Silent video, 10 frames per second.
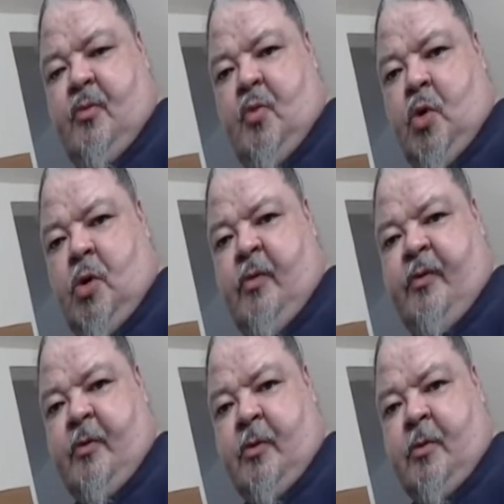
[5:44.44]
wolf
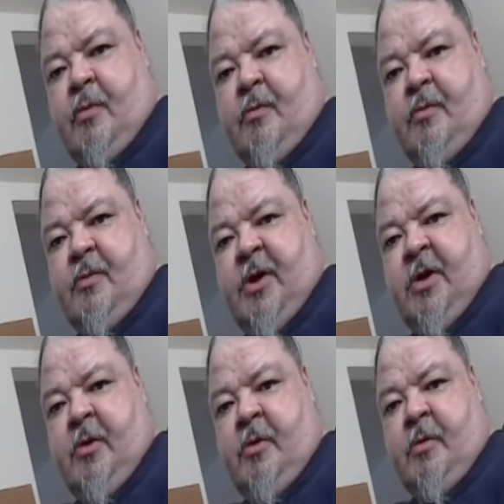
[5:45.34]
or
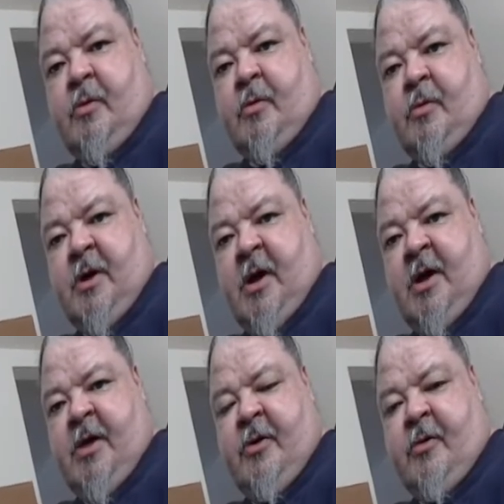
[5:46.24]
eagle or
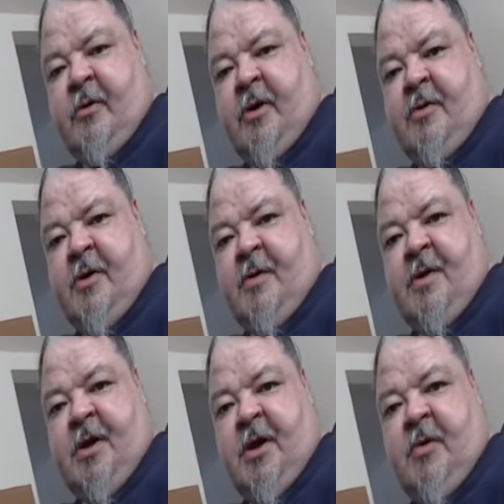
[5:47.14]
guide or anything that
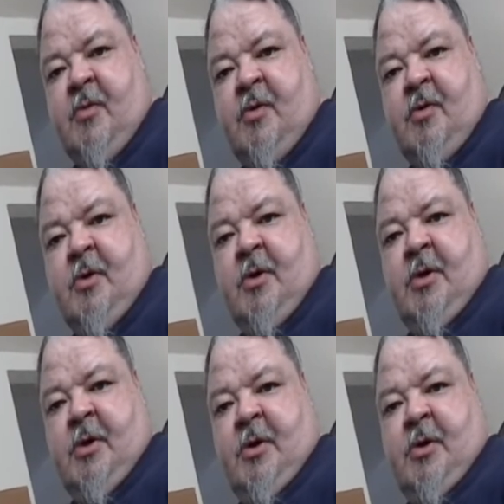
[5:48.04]
came and
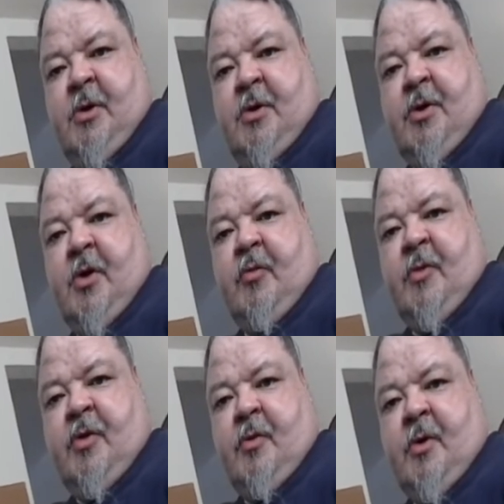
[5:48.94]
showed
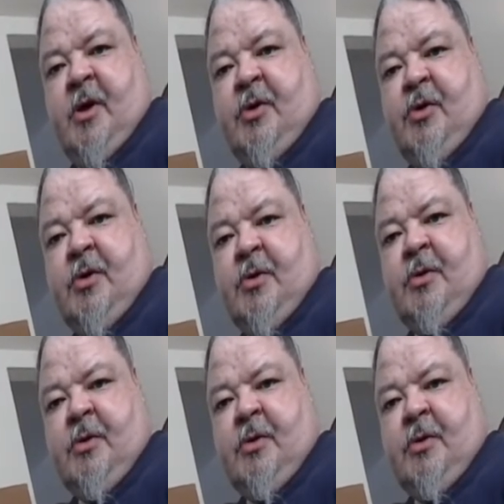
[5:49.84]
me the way to